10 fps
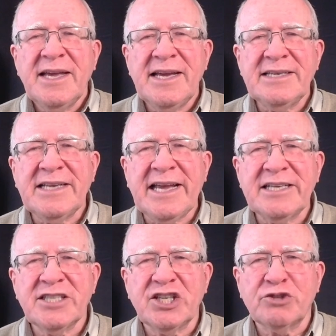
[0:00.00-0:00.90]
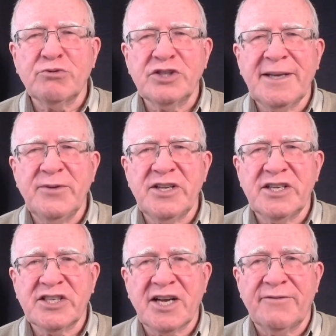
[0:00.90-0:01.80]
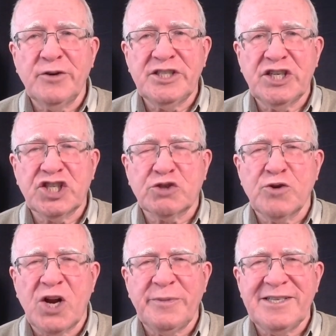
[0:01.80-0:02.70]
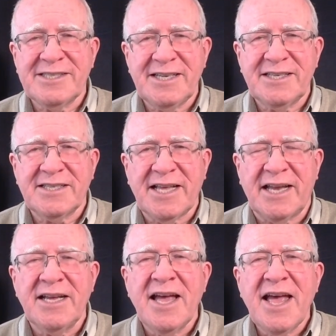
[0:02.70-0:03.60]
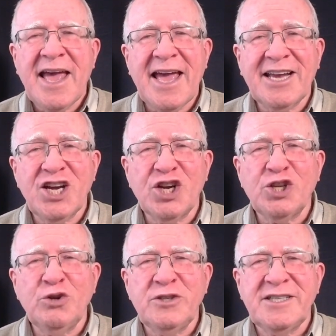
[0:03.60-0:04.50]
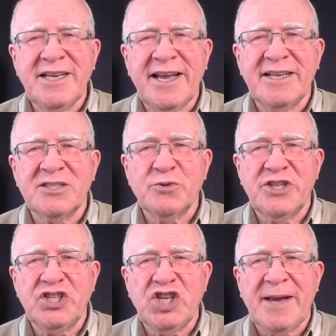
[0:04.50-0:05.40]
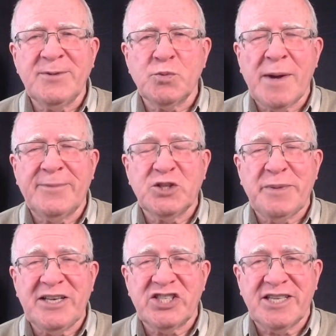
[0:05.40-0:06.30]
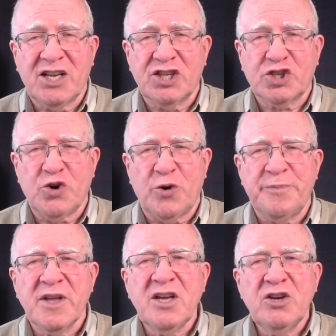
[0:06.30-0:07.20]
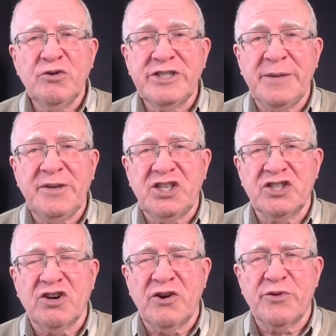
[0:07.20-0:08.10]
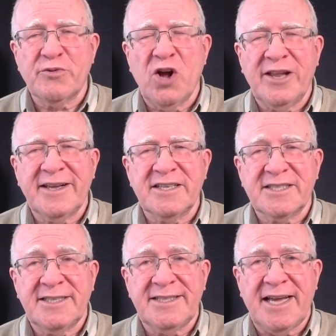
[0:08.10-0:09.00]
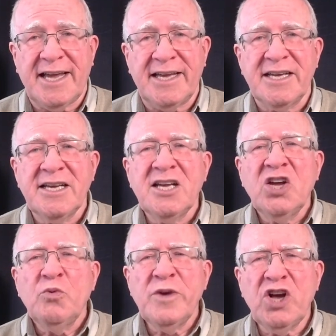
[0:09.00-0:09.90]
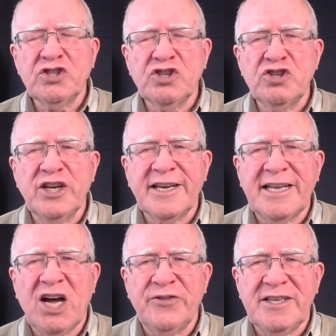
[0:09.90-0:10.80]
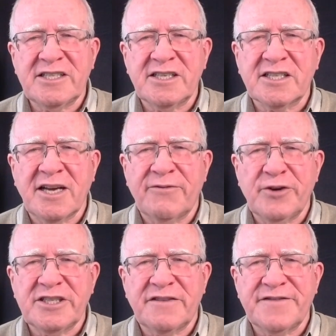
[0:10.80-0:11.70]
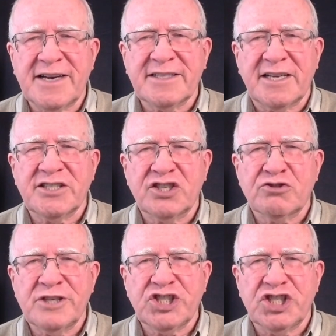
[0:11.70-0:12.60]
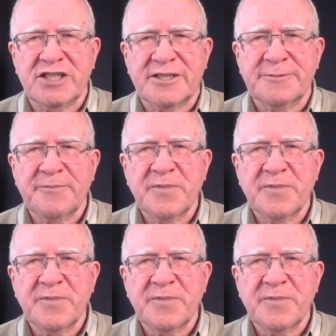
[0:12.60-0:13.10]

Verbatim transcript: It takes us through some of the discoveries in astronomy since then and concludes and ends with the James Webb Space Telescope, whose images are enthralling us today we also look at how these discoveries affect us as Christians.